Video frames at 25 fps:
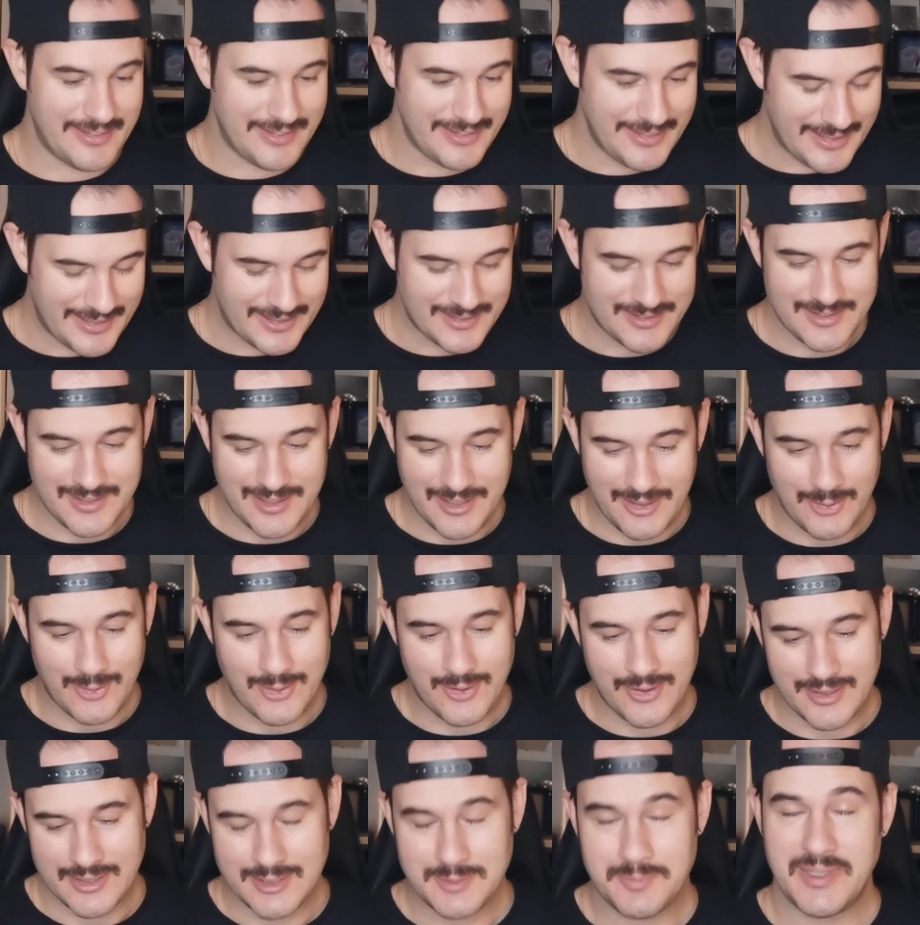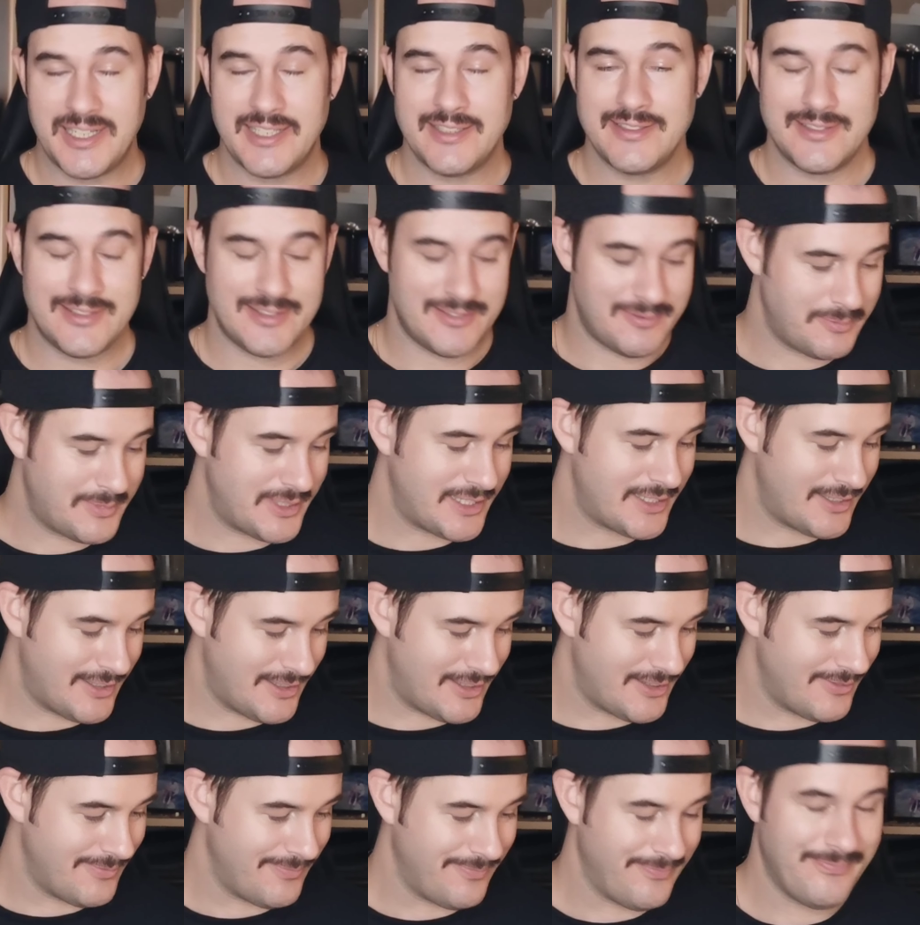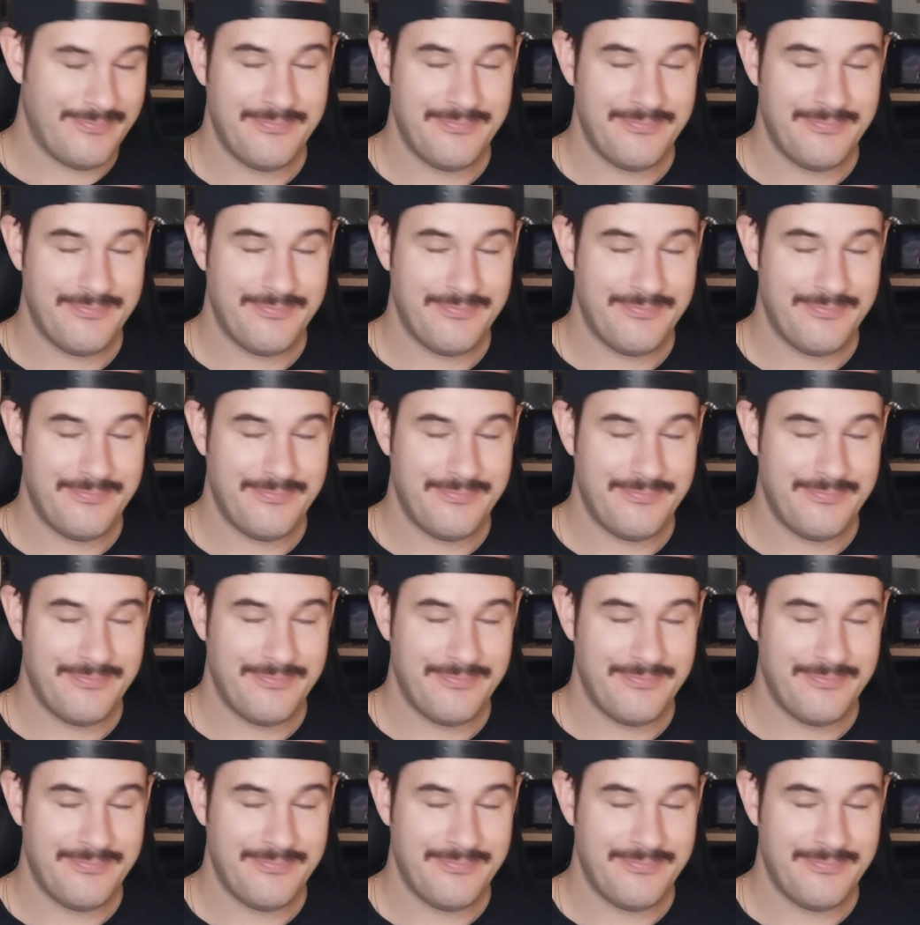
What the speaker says: Yes, they are expensive, but